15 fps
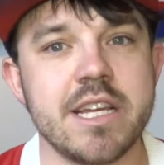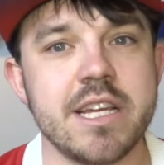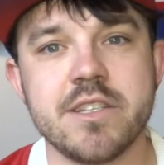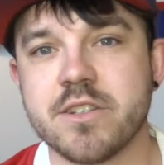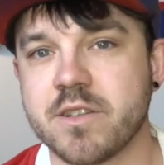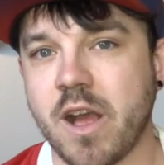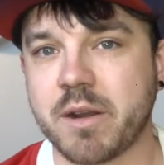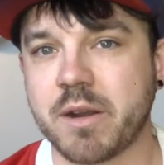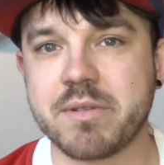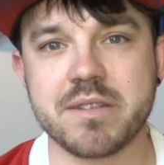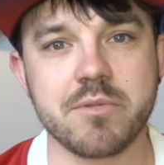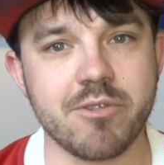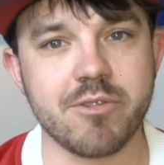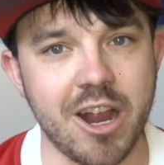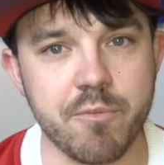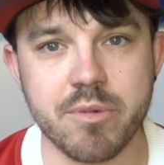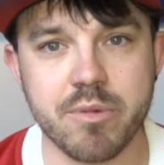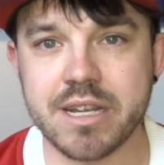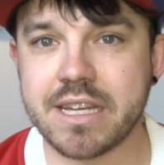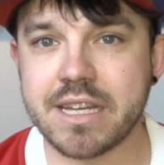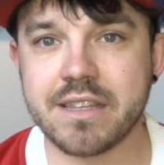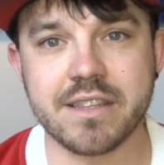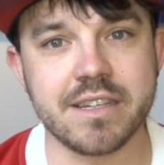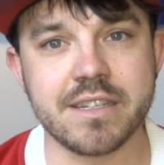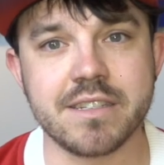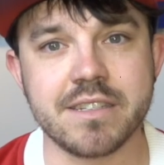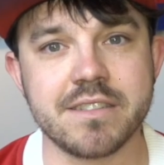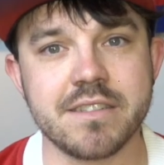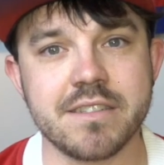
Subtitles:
There's not going to be some groundbreaking things.